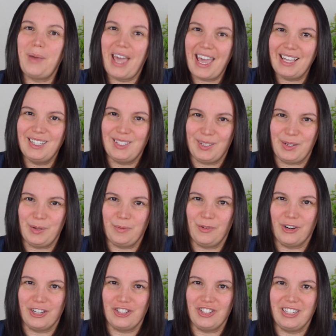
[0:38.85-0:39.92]
PEG tube
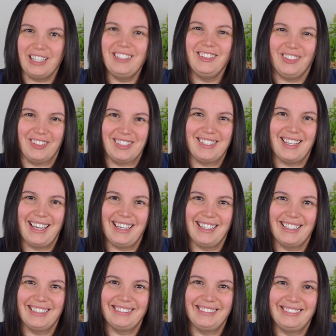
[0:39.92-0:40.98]
crushing looks
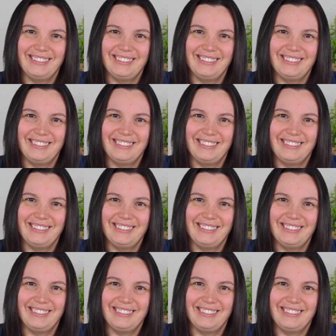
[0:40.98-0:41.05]
like.